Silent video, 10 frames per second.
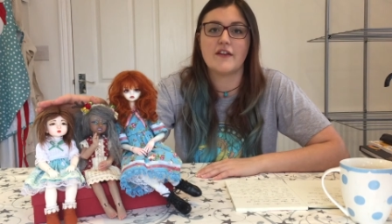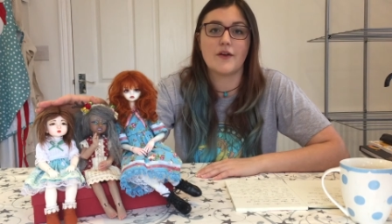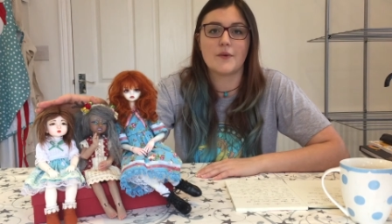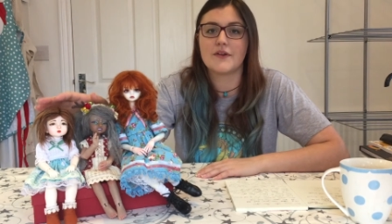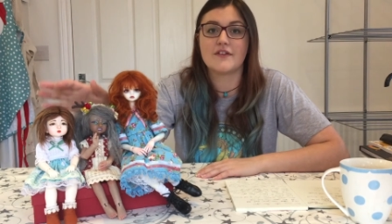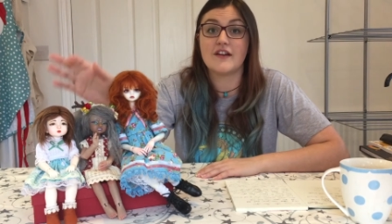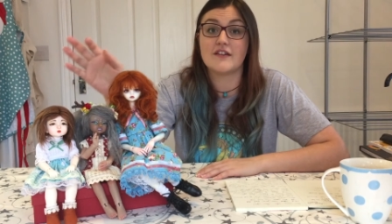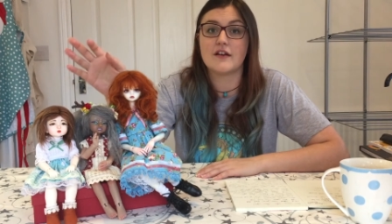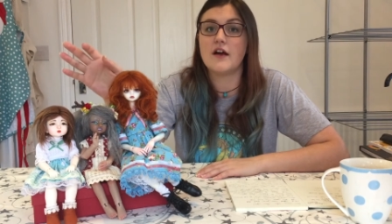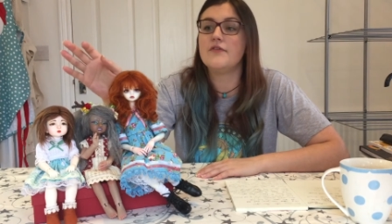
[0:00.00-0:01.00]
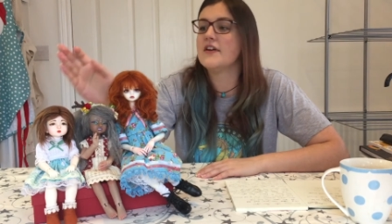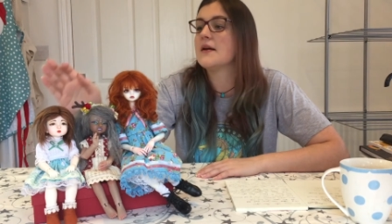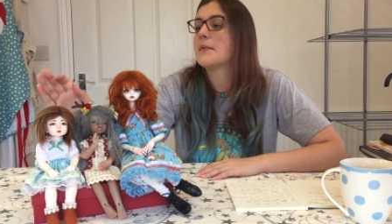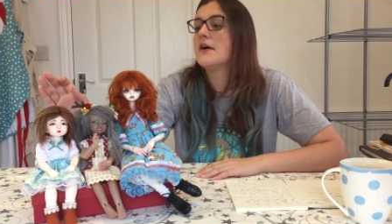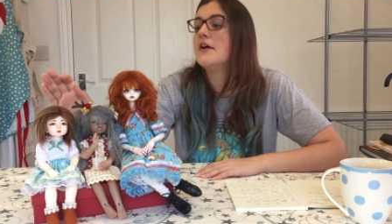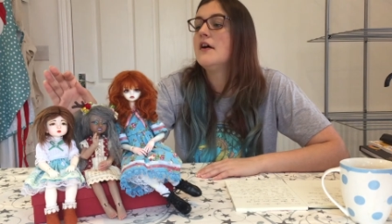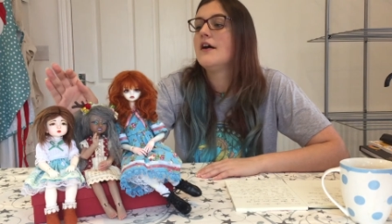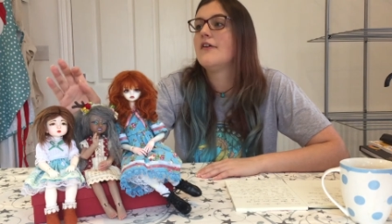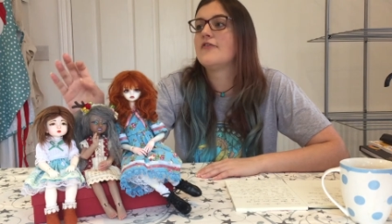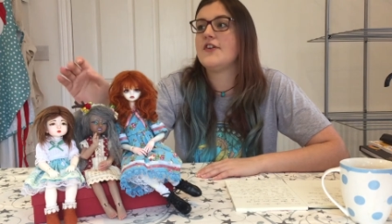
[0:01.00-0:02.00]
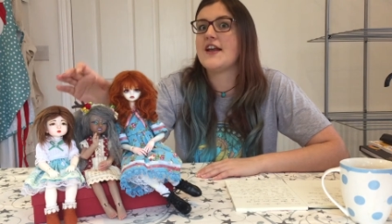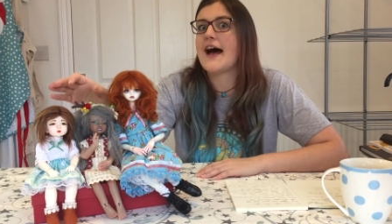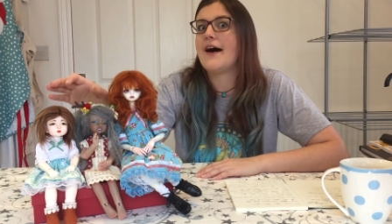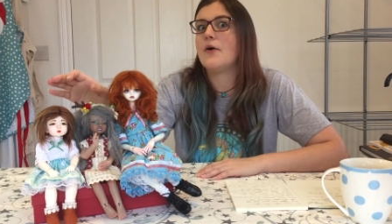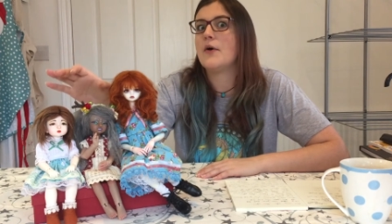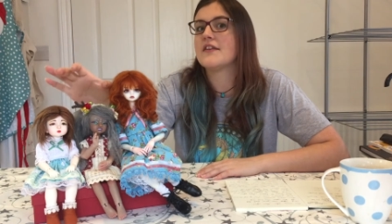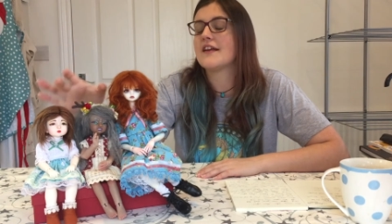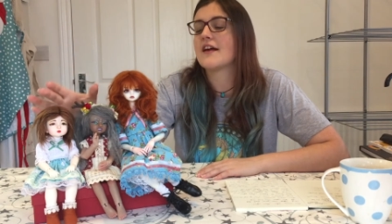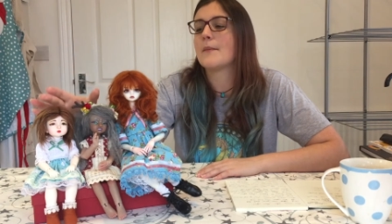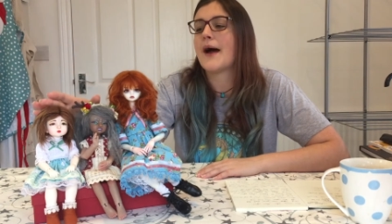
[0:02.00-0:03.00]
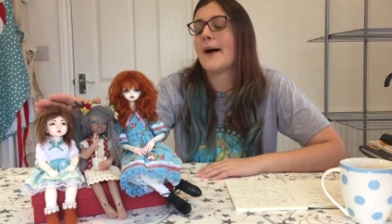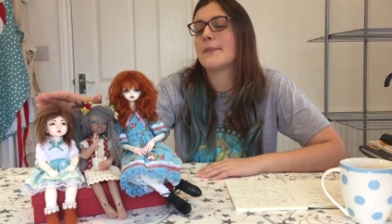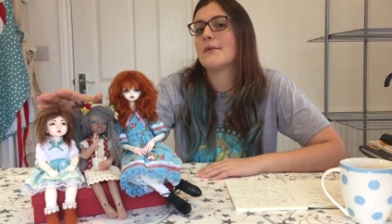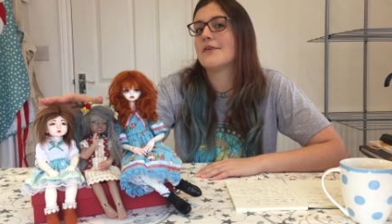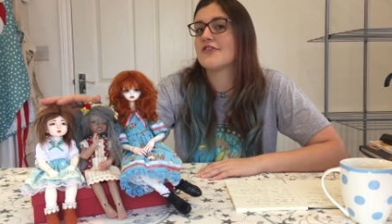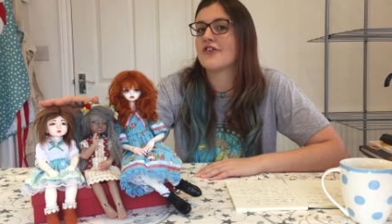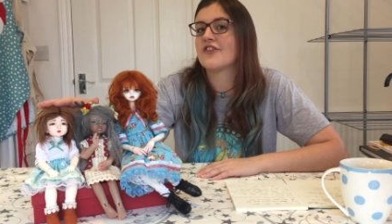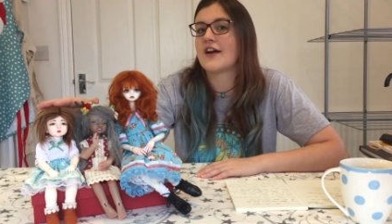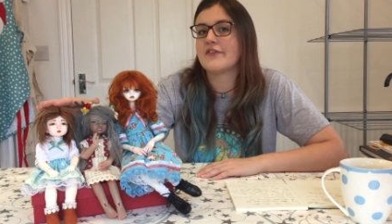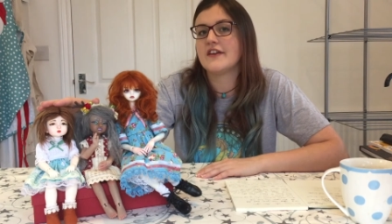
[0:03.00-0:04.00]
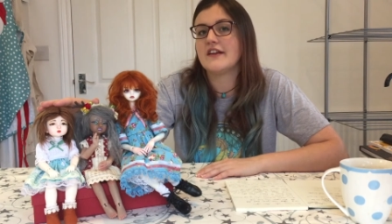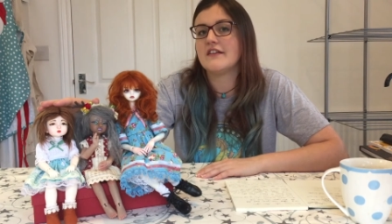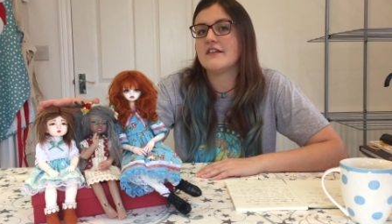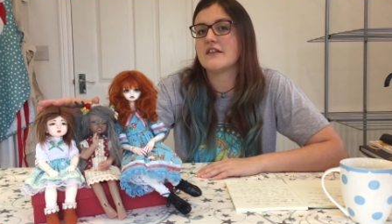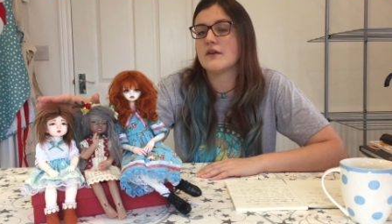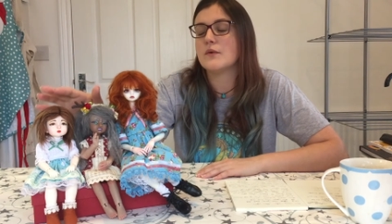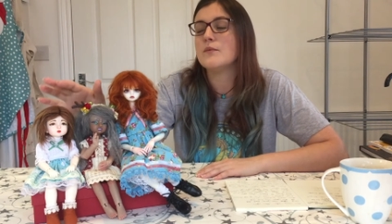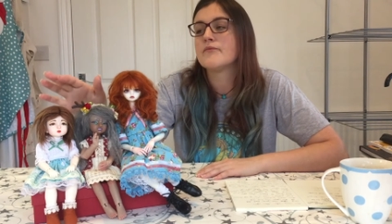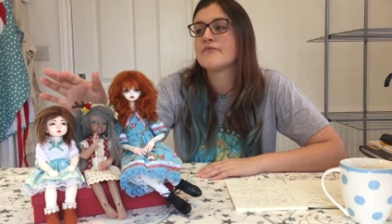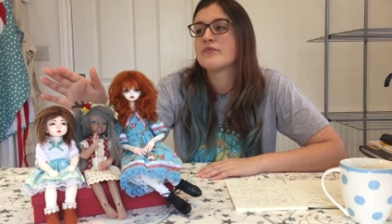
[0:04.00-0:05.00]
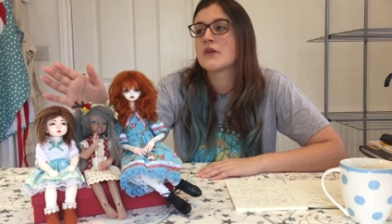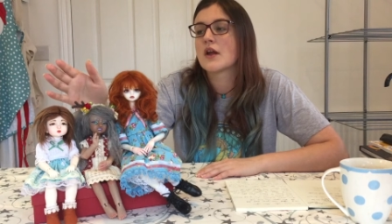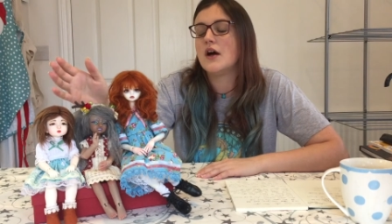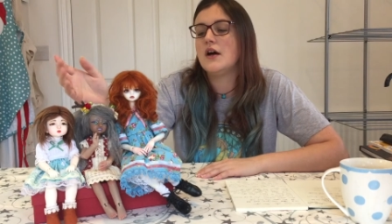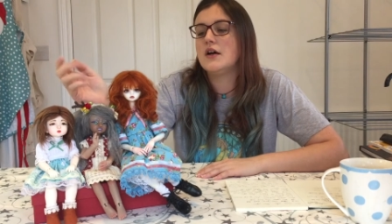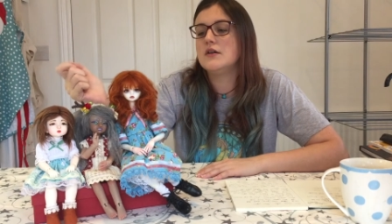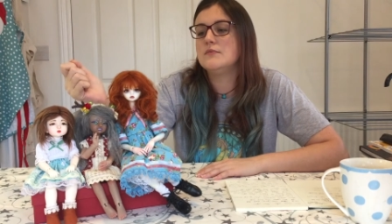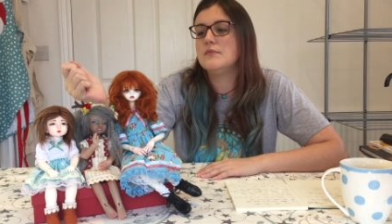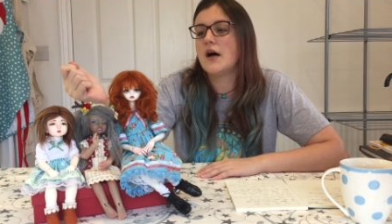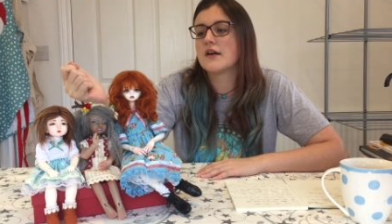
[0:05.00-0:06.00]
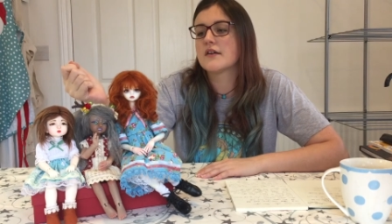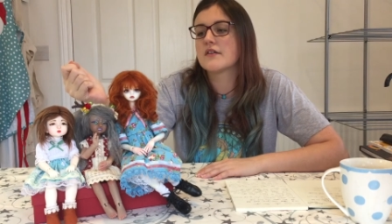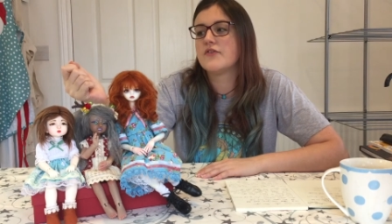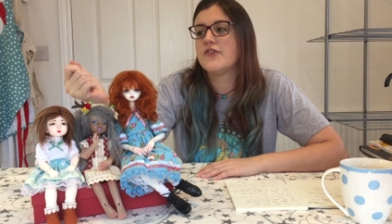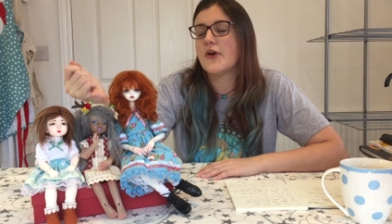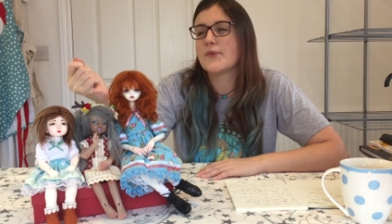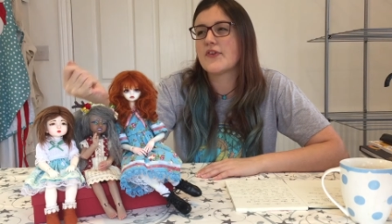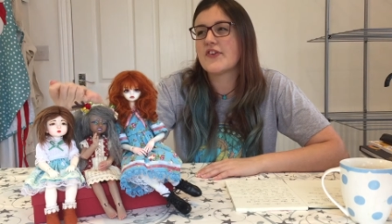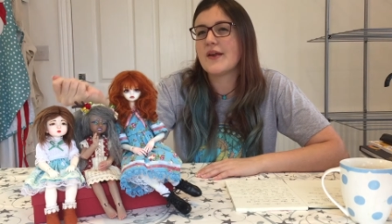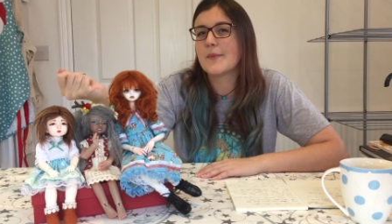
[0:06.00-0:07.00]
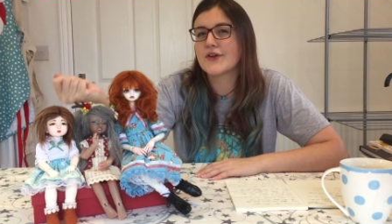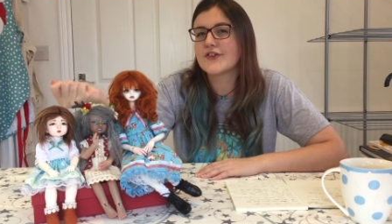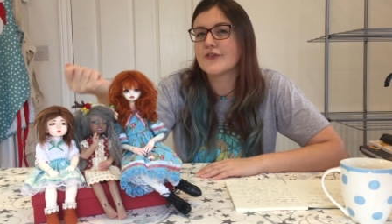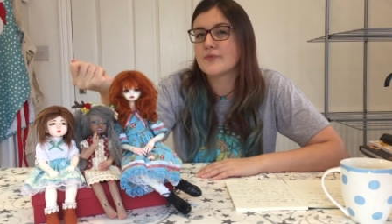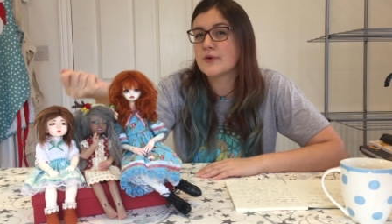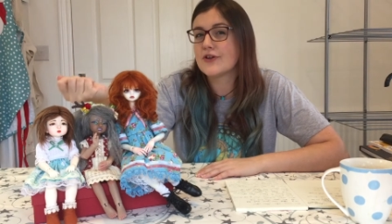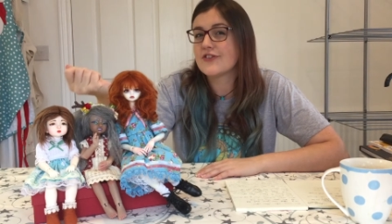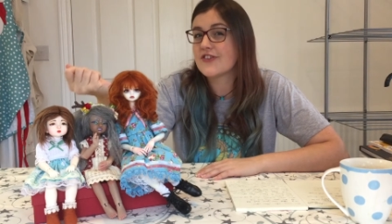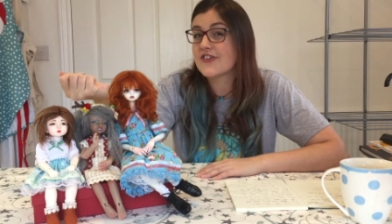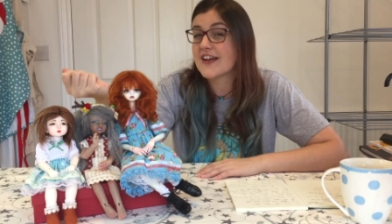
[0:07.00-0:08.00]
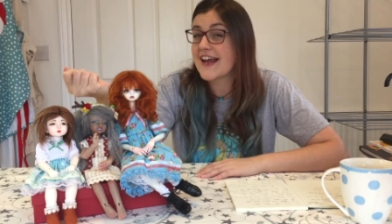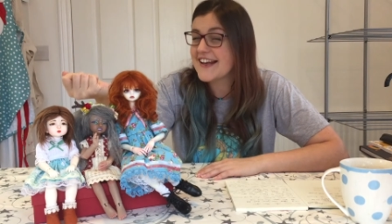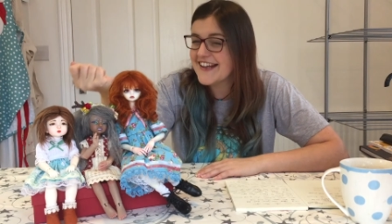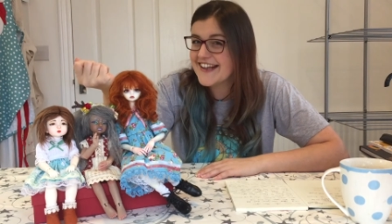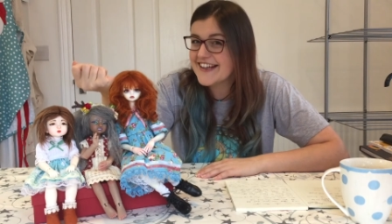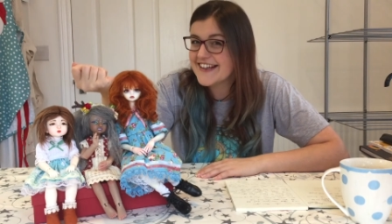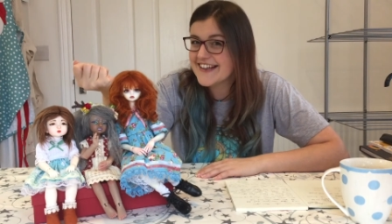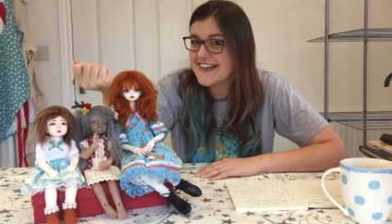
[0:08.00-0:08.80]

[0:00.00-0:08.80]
the OSDs are lovely, but for now I think I'm happy with just having these two. I don't see myself purchasing any